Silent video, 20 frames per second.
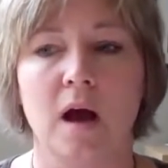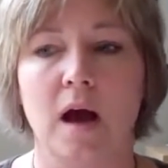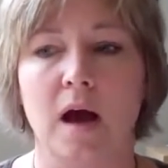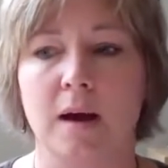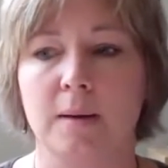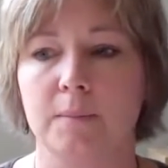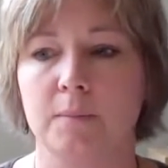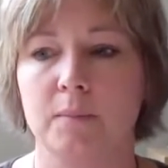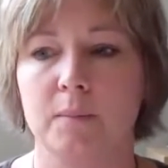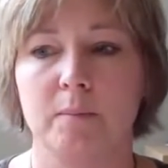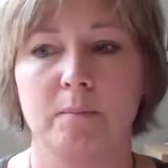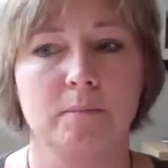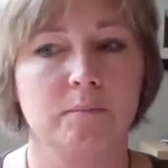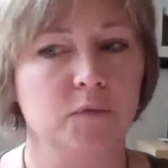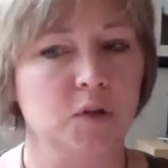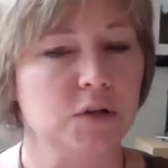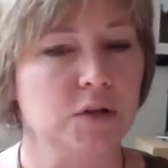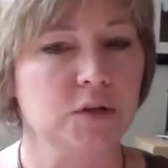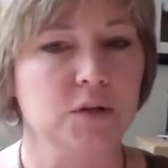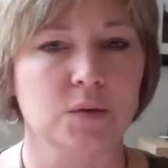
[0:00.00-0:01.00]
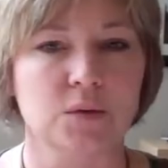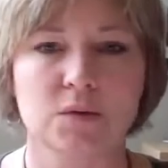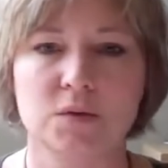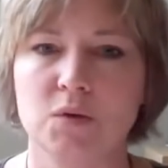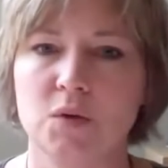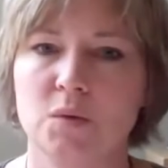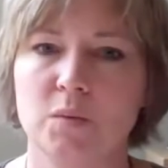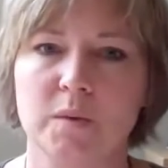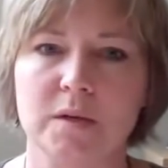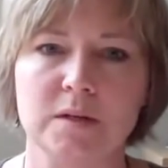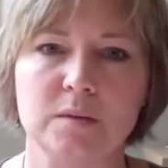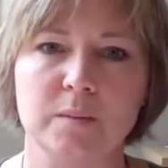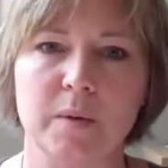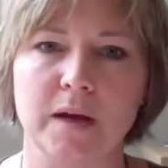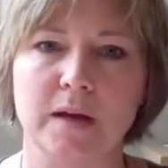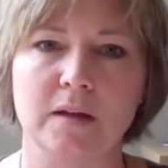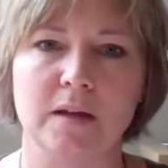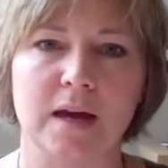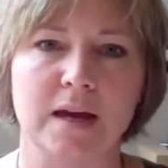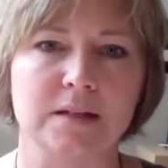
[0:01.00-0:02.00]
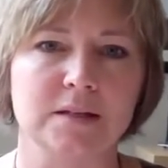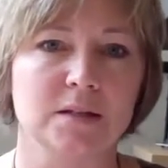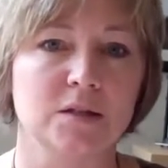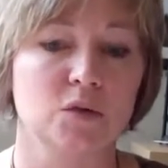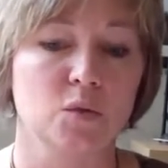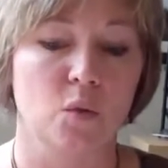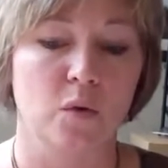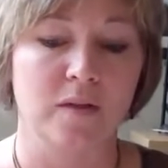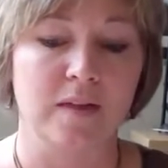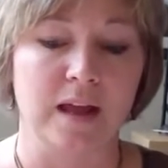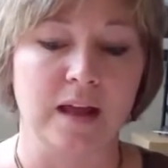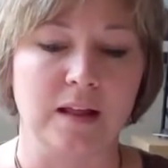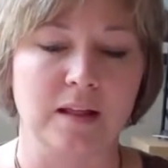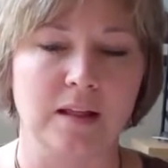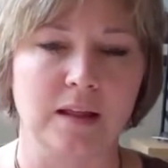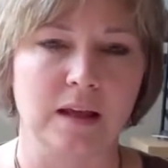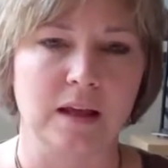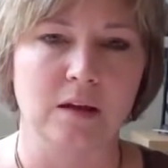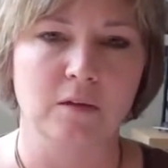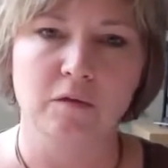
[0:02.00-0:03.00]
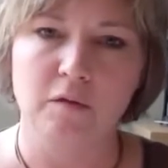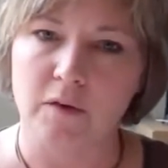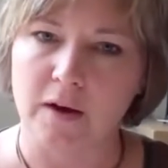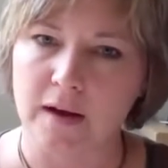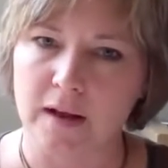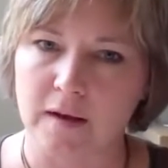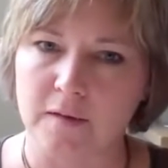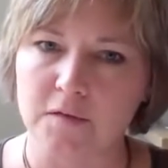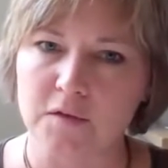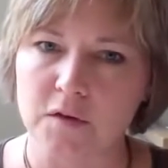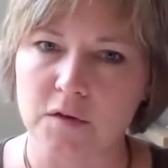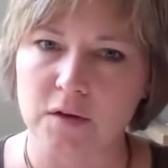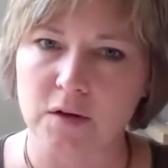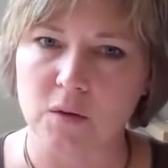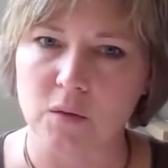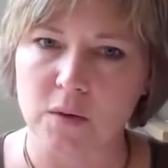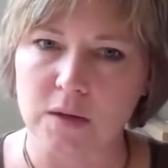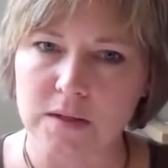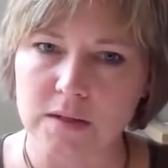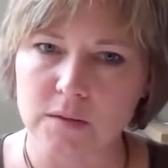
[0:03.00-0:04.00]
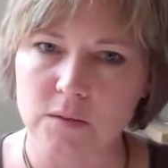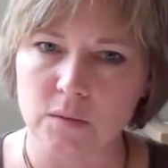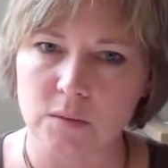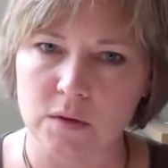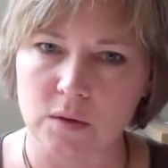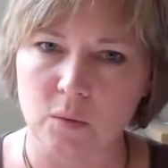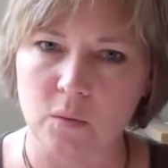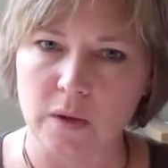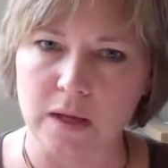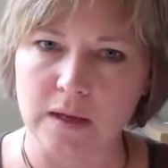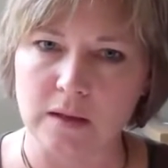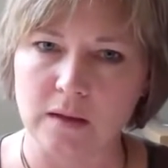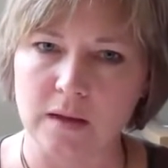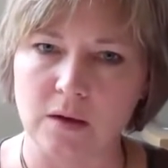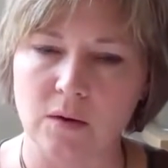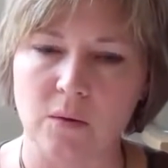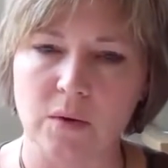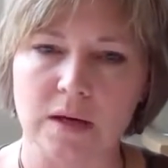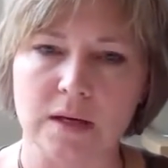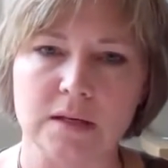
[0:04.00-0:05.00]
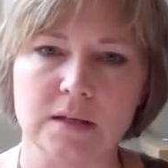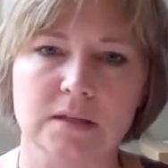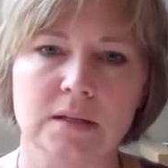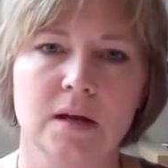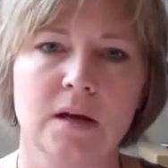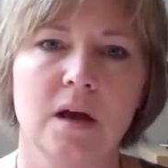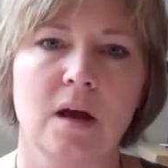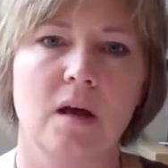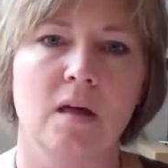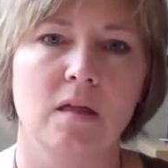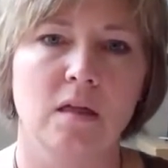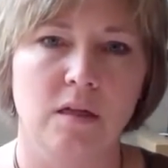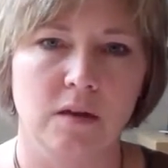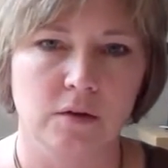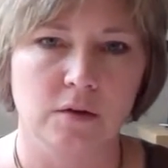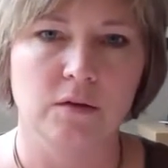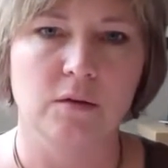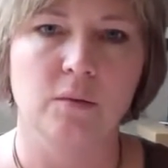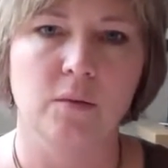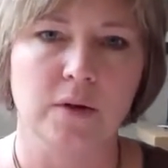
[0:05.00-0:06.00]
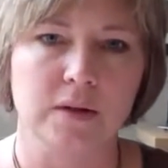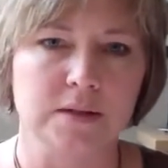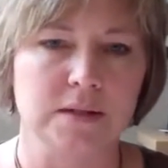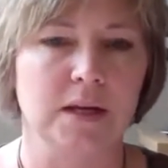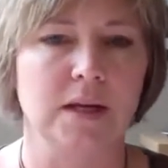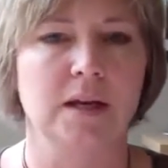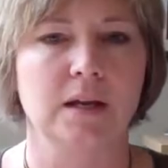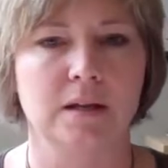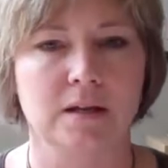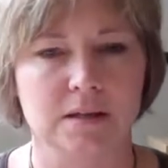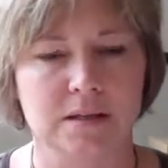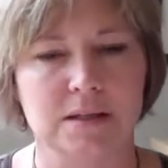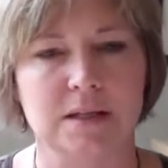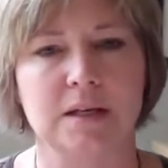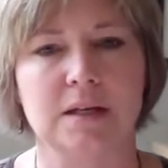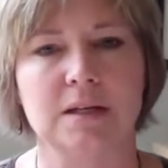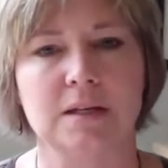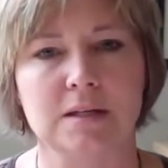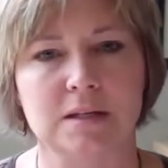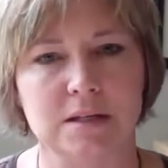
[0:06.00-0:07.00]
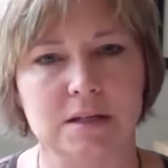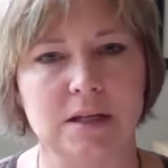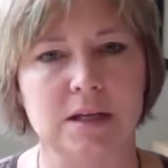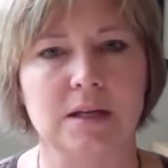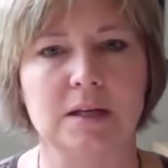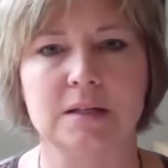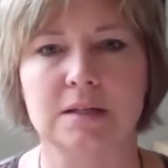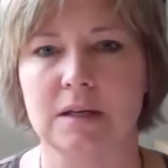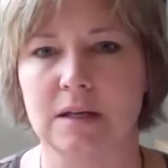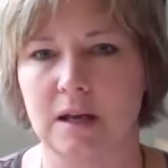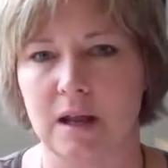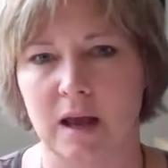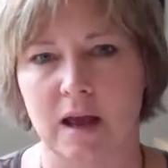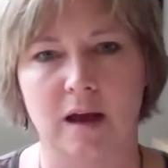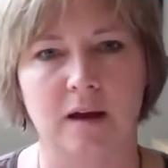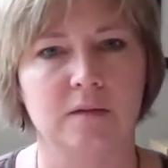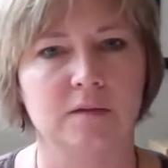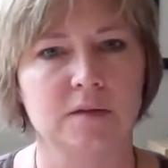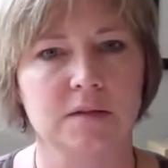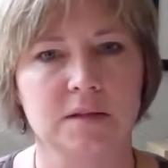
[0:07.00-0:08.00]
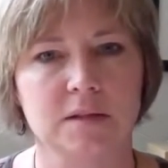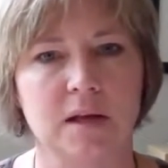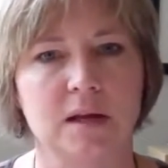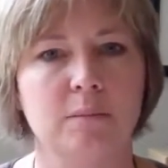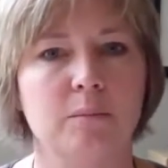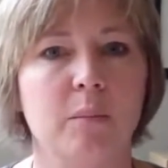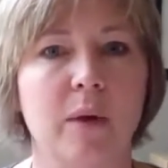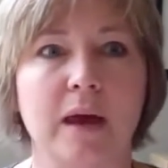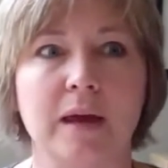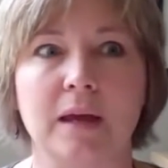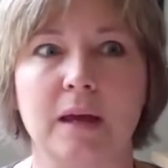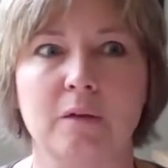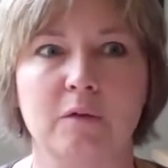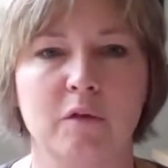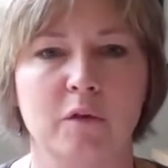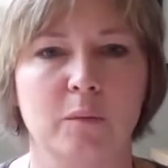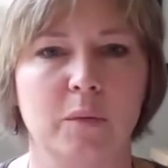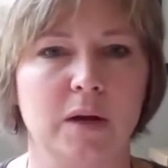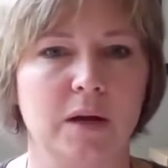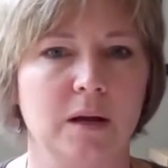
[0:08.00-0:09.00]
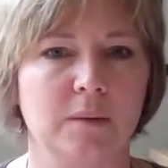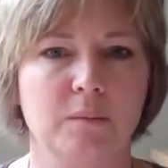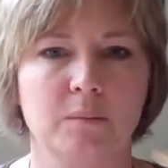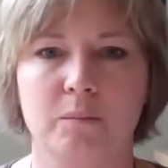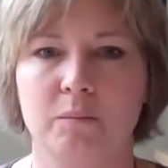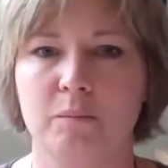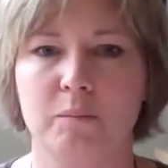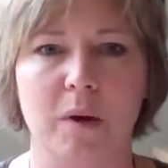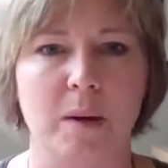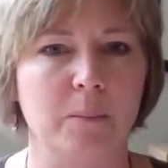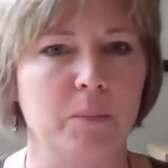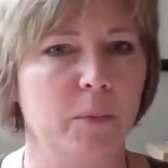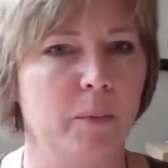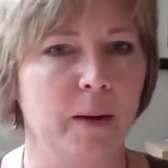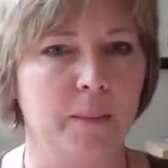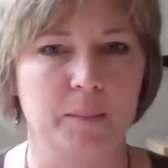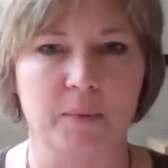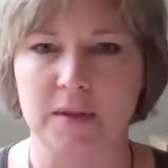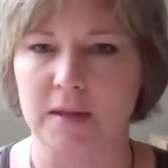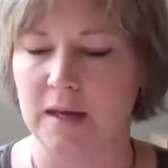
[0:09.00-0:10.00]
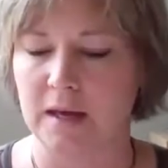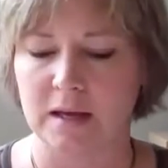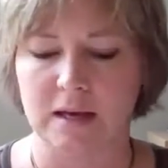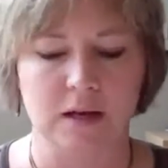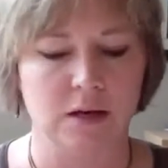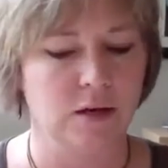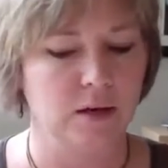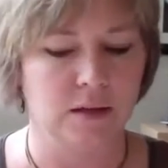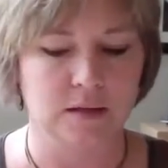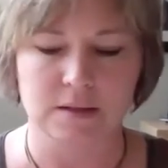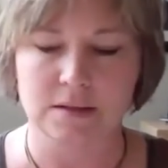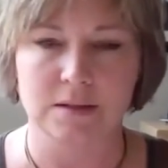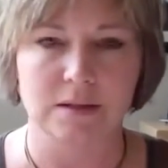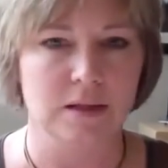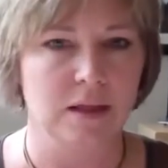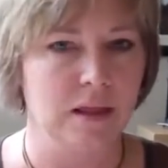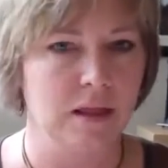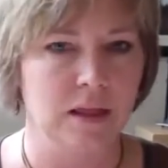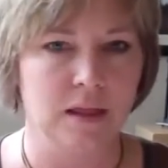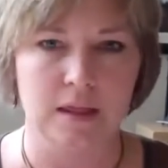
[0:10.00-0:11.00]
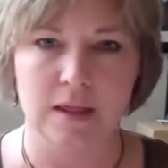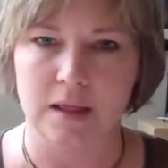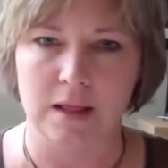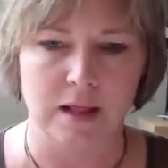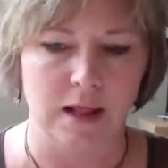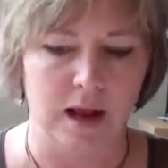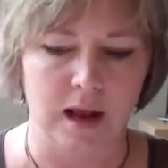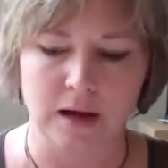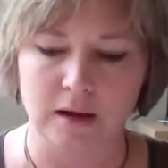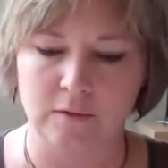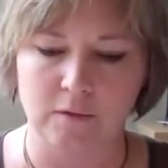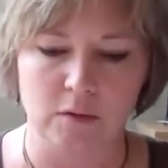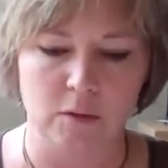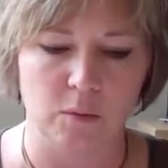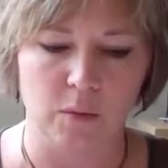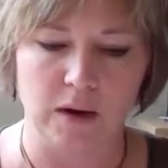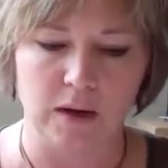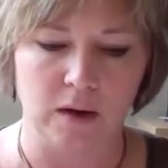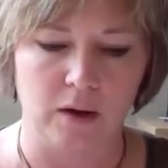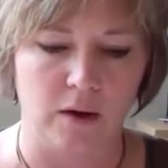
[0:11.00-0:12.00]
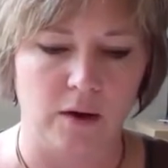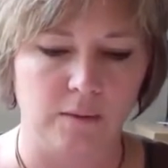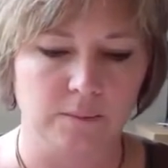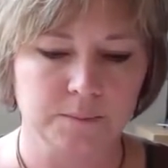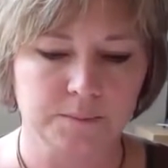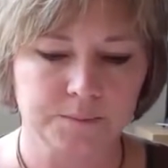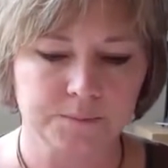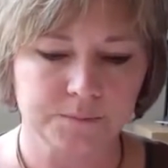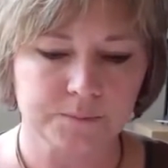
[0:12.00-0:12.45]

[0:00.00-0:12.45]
The students who miss my classes, or they leave right after the quiz, the weekly quiz, they're the ones getting the C's, D's, and F's and begging for me to bump them up at the end. It's not even the way to go.